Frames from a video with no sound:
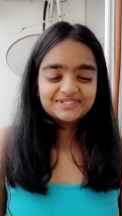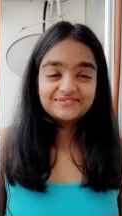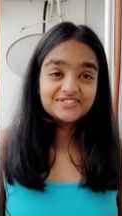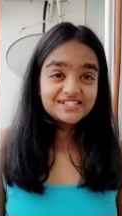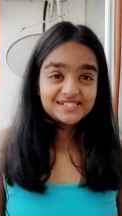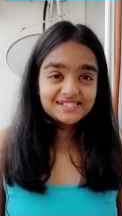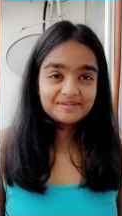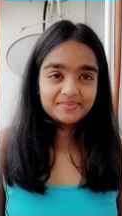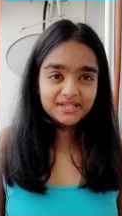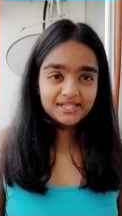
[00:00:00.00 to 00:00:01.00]
the first
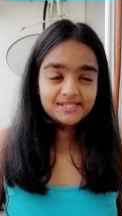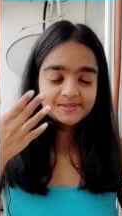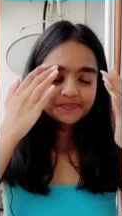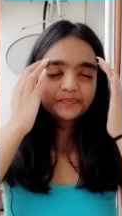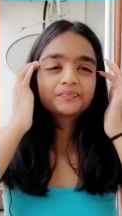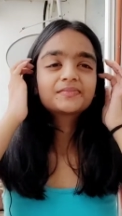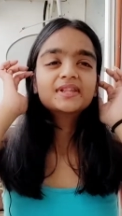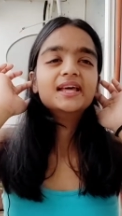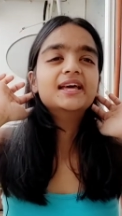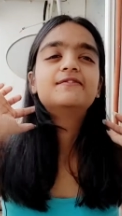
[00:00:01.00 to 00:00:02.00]
tip is,
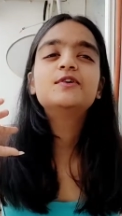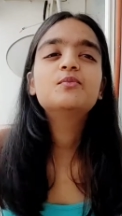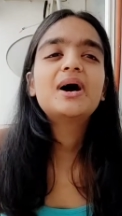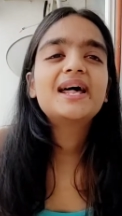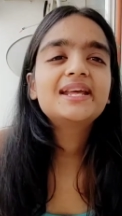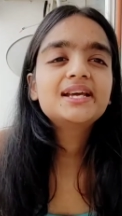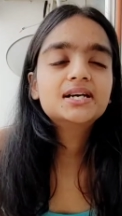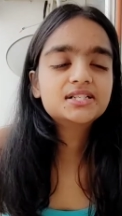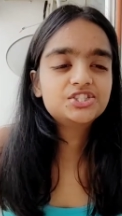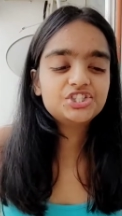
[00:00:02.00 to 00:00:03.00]
if you're wearing
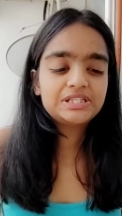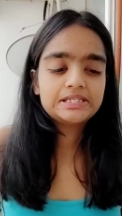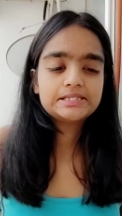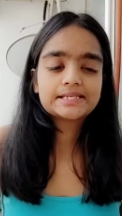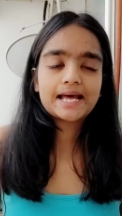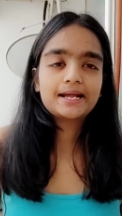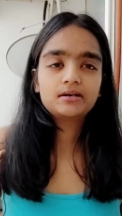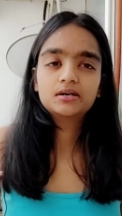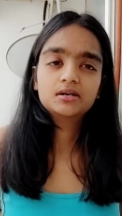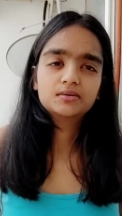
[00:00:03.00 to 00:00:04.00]
a jeans
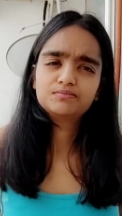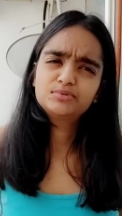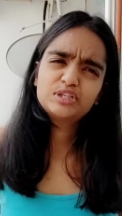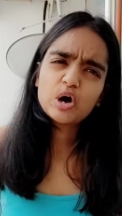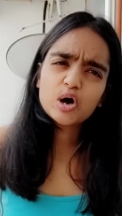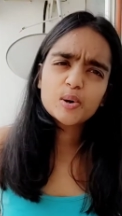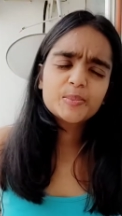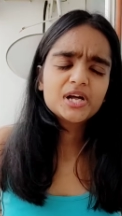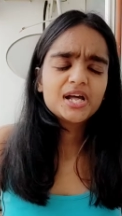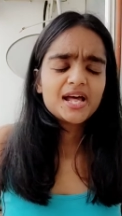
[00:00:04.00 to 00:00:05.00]
and a top
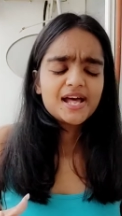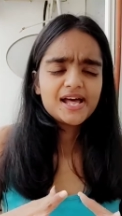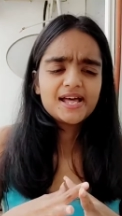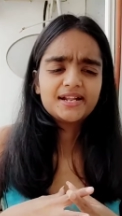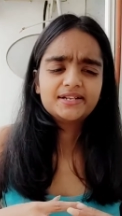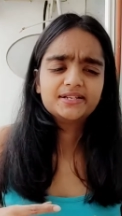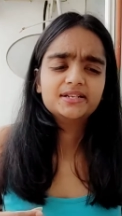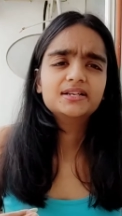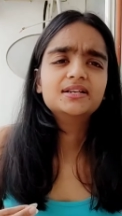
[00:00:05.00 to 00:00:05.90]
and